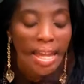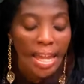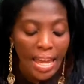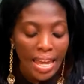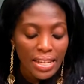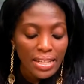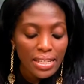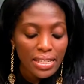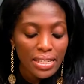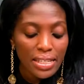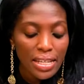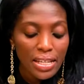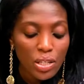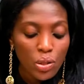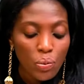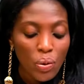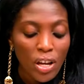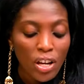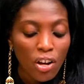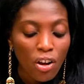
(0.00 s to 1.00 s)
And it's
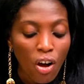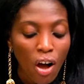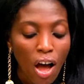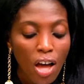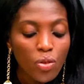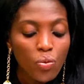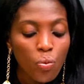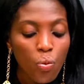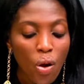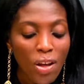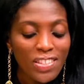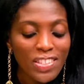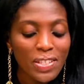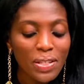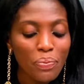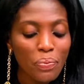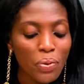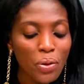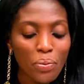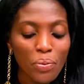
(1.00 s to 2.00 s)
this when God wants
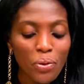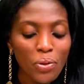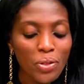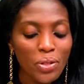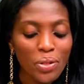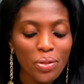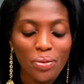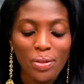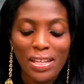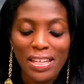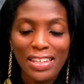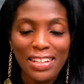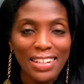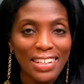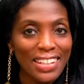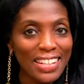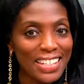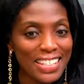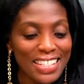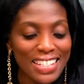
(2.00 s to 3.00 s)
to promote you,
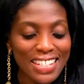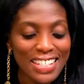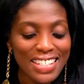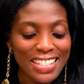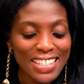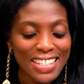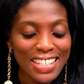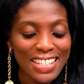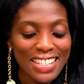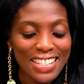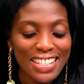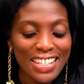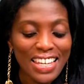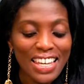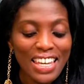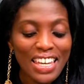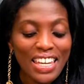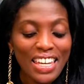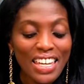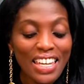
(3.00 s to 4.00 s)
listen to this,
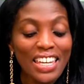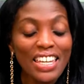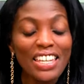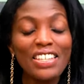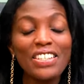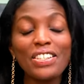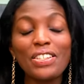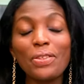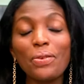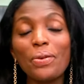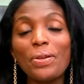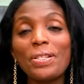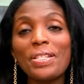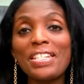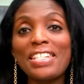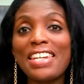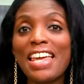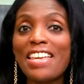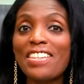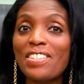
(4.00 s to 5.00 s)
He is going
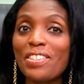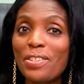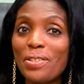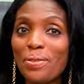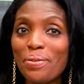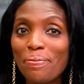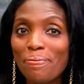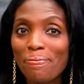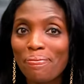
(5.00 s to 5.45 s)
to test you.